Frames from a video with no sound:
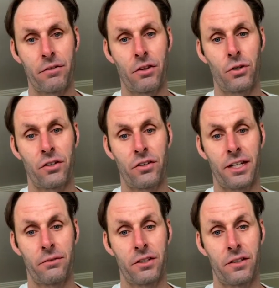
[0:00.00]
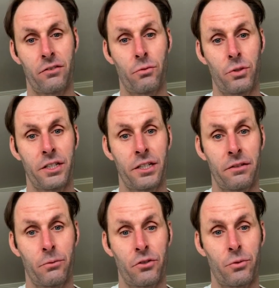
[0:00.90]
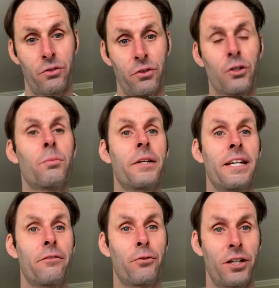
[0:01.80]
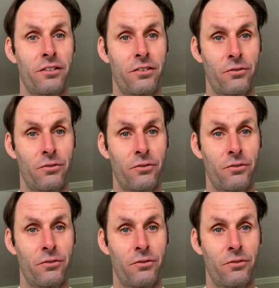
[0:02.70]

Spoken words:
in the third set, this was a good beginning for us,